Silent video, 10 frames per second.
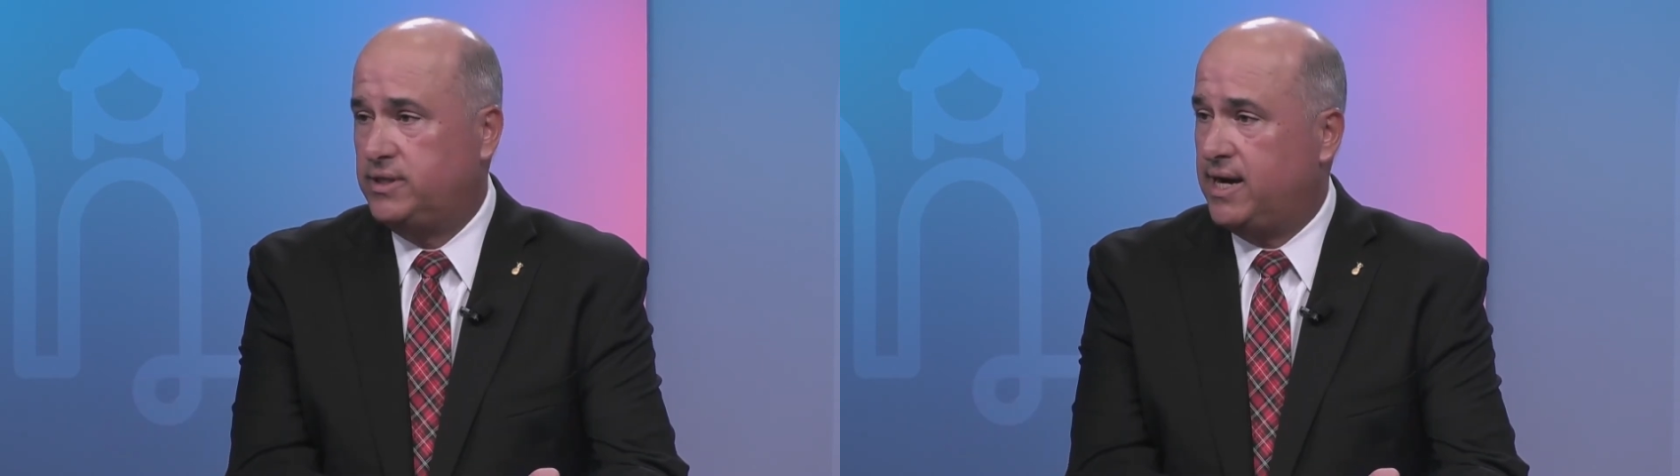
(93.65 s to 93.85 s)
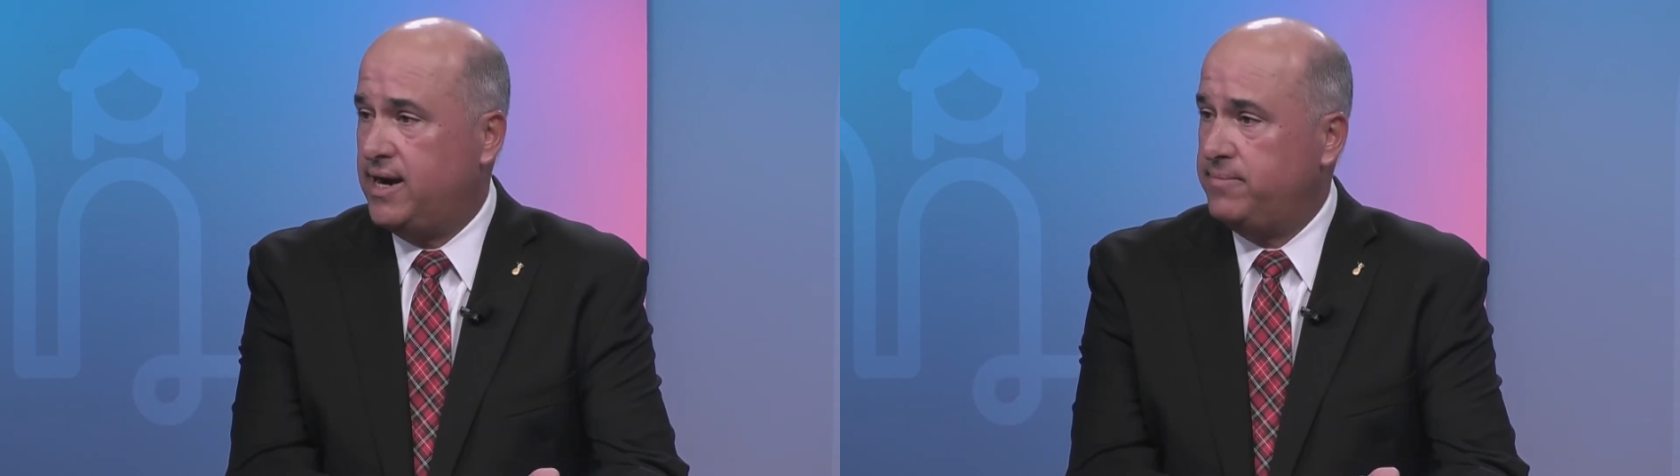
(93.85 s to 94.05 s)

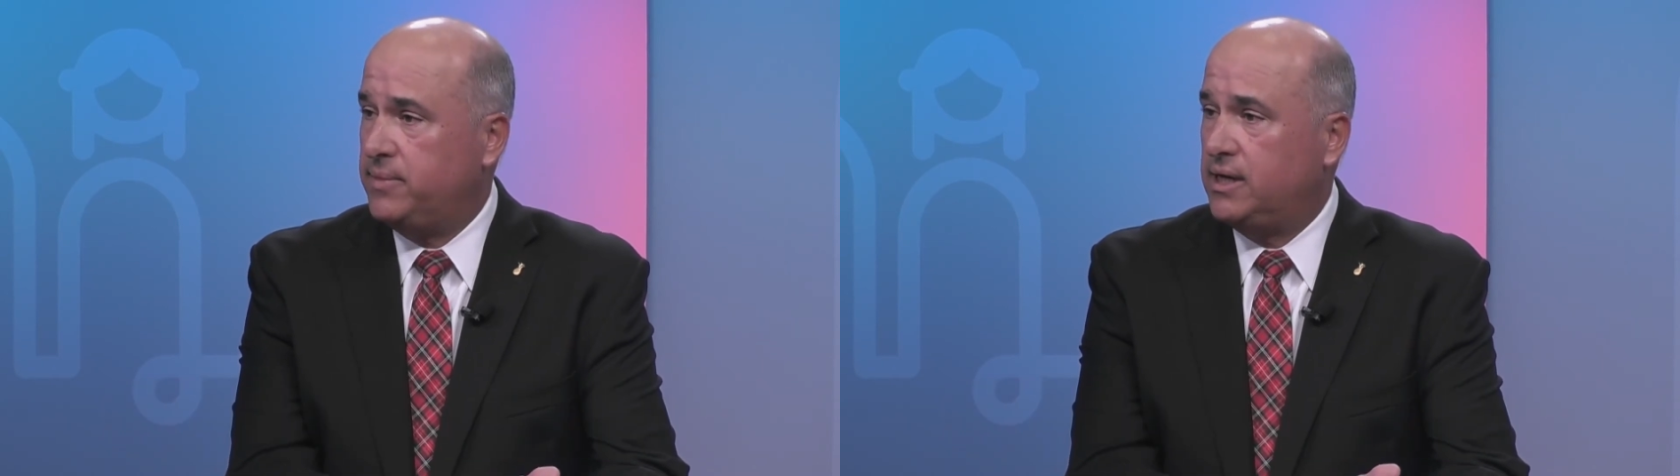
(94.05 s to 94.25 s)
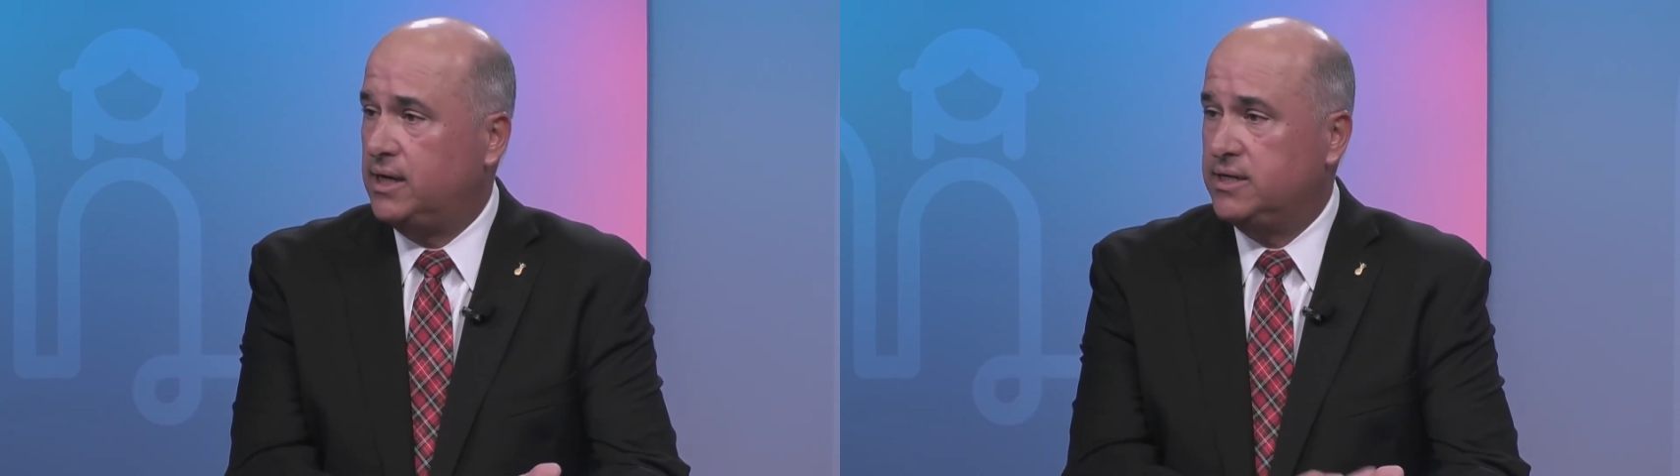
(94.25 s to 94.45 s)
time
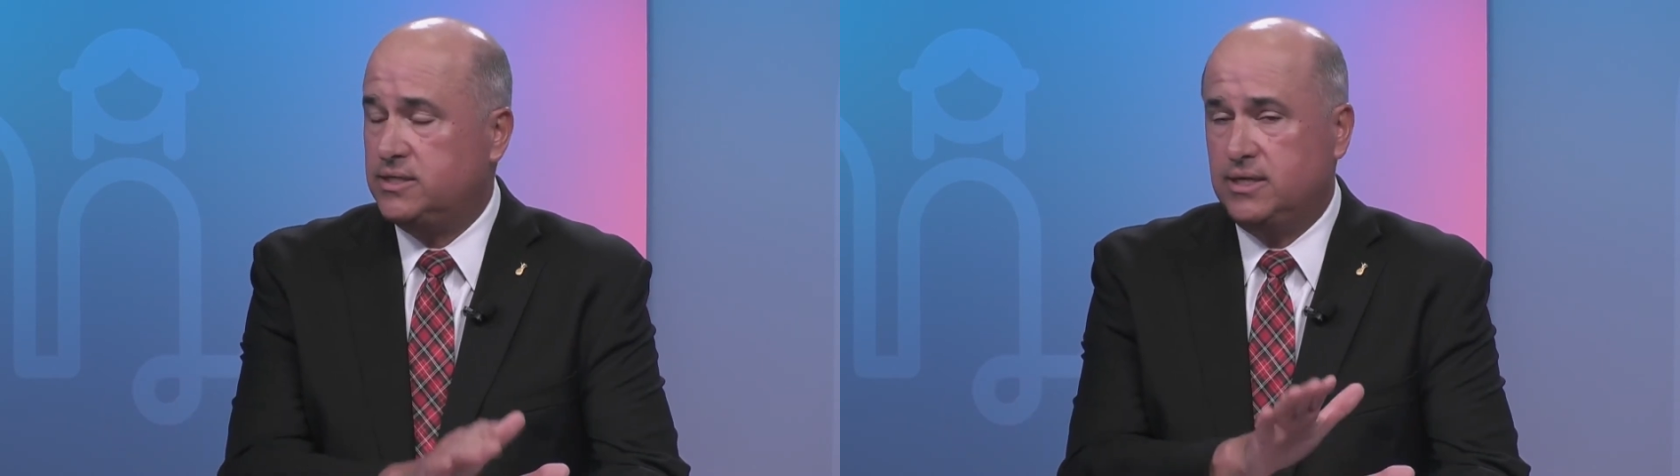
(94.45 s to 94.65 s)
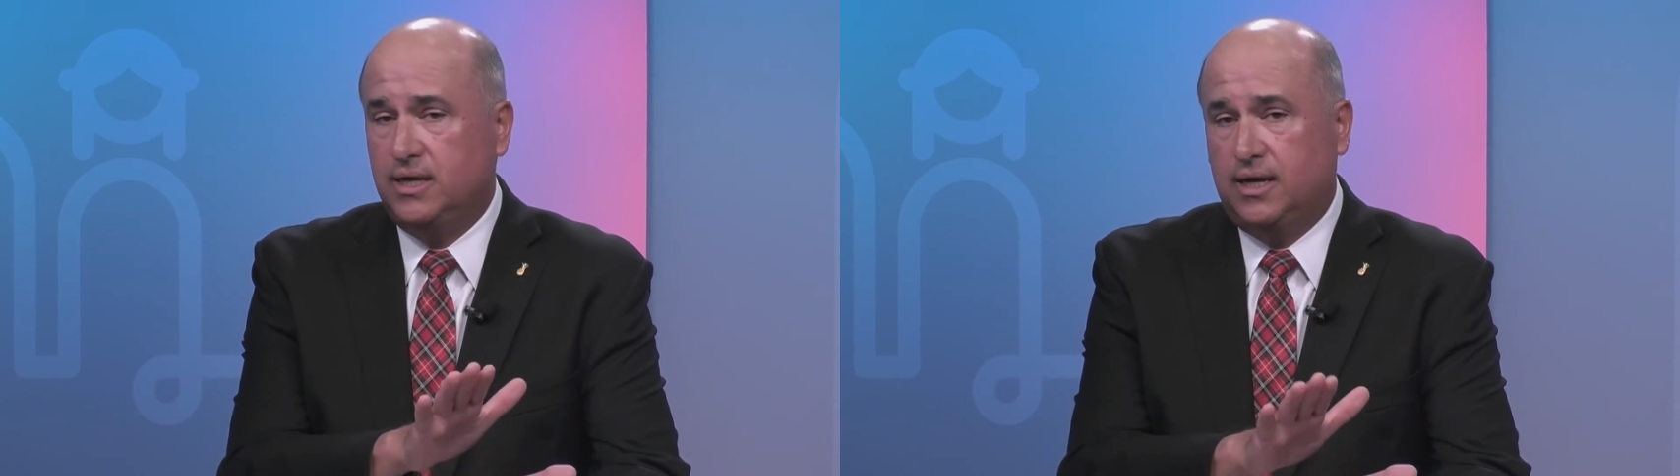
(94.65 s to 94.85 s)

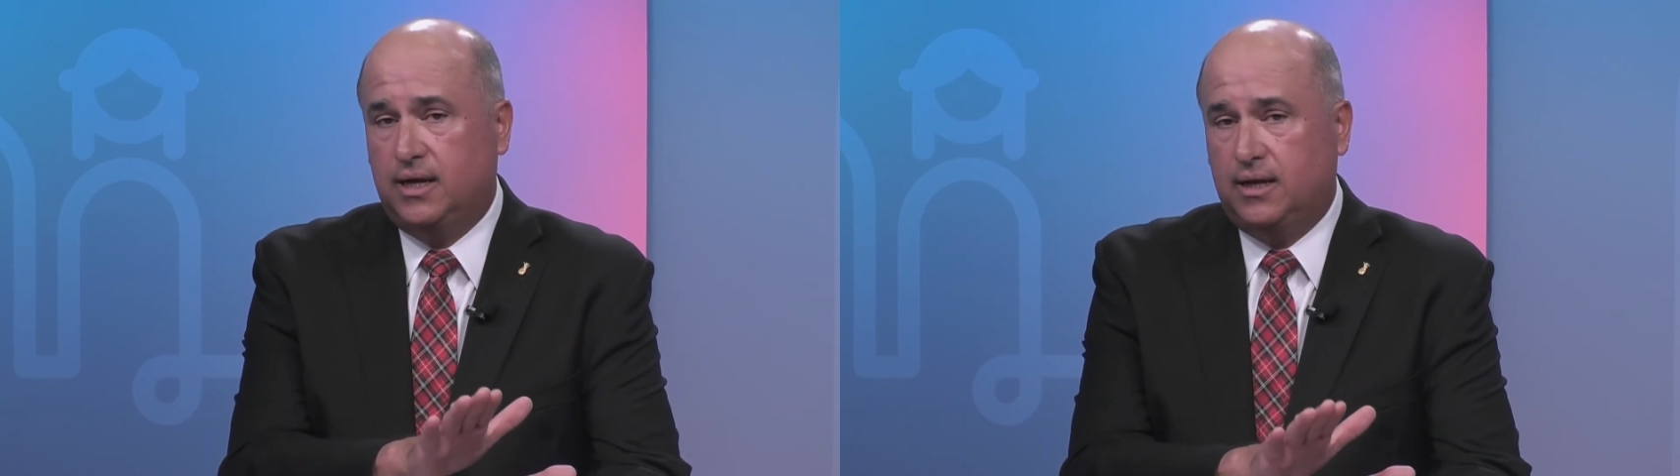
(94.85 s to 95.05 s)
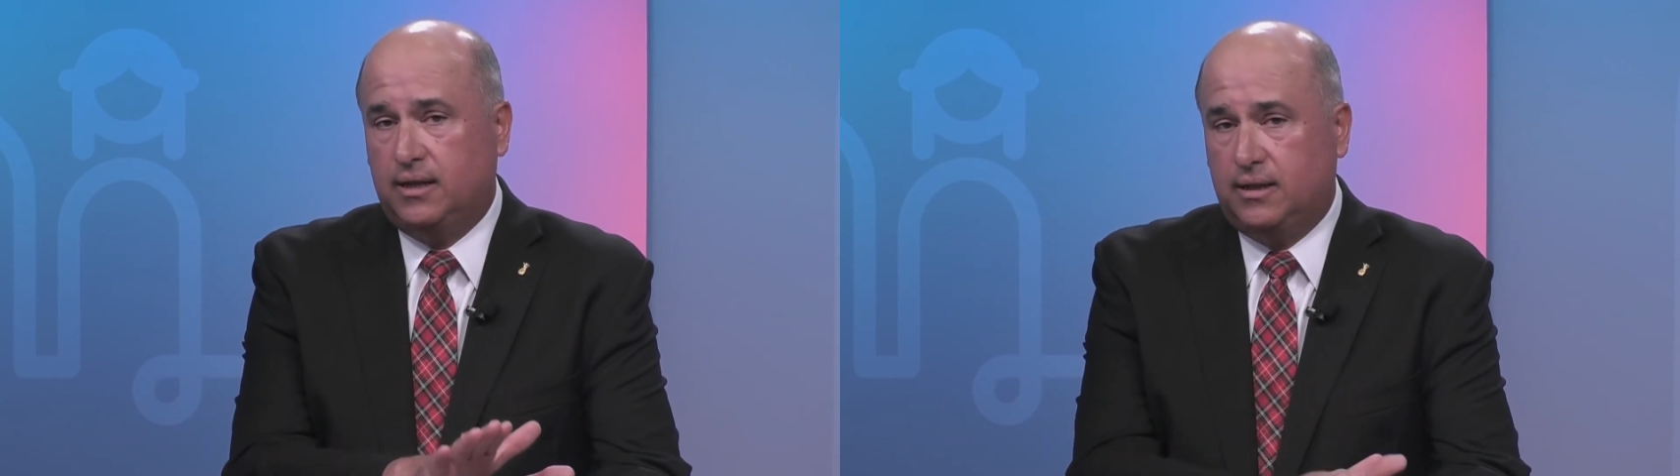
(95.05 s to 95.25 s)
because
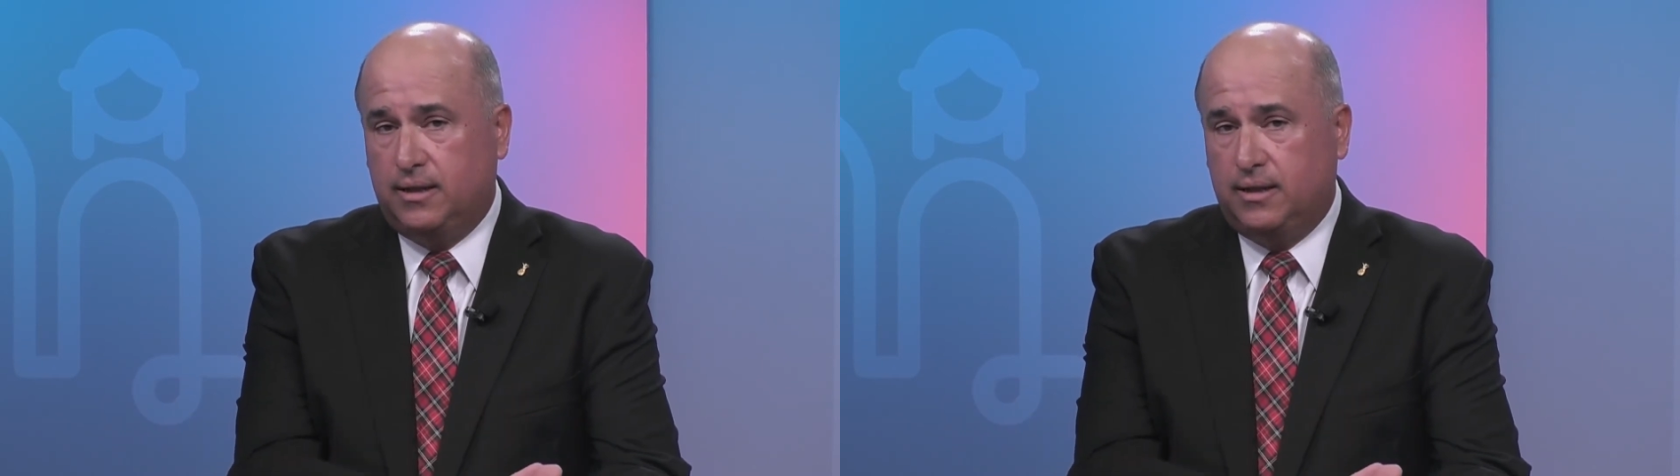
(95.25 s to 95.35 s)
mm-hmm.